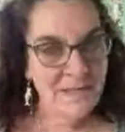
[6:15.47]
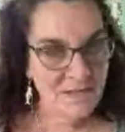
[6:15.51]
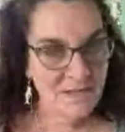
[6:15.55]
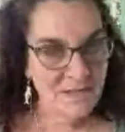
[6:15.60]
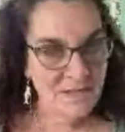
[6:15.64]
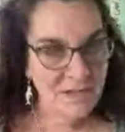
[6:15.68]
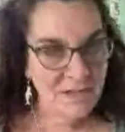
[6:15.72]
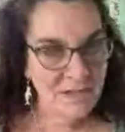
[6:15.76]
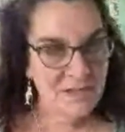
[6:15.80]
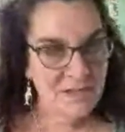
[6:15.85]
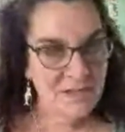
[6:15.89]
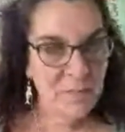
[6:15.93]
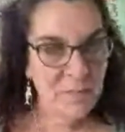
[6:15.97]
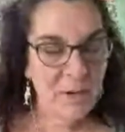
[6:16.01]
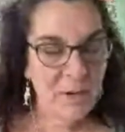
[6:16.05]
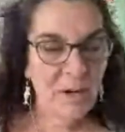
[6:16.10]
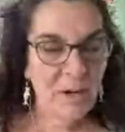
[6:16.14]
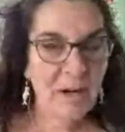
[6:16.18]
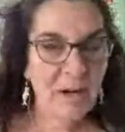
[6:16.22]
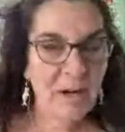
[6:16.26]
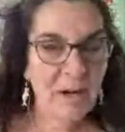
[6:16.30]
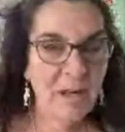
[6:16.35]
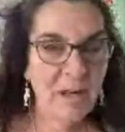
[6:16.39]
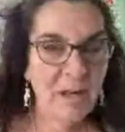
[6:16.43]
He's Eastern
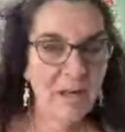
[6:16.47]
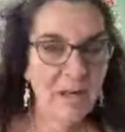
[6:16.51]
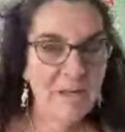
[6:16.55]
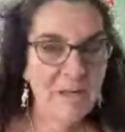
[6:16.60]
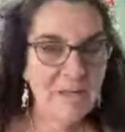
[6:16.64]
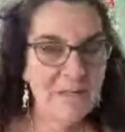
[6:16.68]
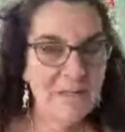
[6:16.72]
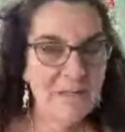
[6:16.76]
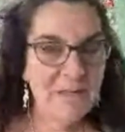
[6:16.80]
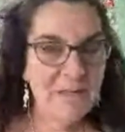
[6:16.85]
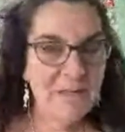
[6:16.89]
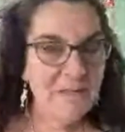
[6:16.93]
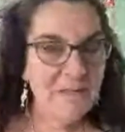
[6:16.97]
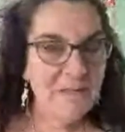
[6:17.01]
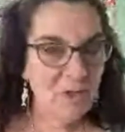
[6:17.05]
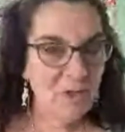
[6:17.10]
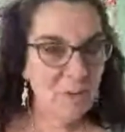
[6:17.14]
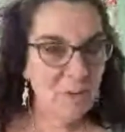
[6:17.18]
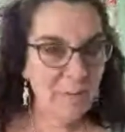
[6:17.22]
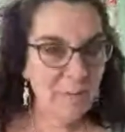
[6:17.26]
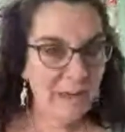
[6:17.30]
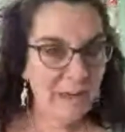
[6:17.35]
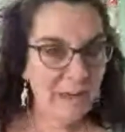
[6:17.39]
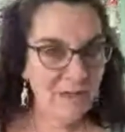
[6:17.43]
Band Cherokee
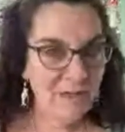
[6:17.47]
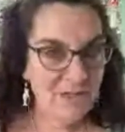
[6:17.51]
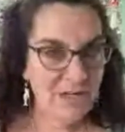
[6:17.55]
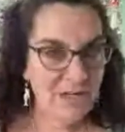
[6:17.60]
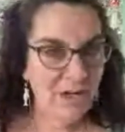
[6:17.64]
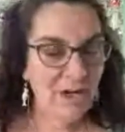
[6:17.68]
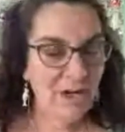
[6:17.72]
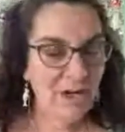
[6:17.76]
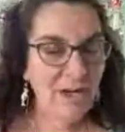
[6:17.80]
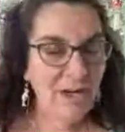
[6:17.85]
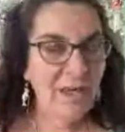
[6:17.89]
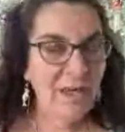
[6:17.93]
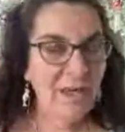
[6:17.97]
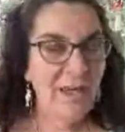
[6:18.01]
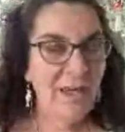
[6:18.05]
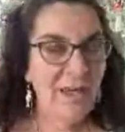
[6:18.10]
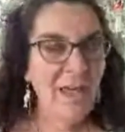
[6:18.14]
and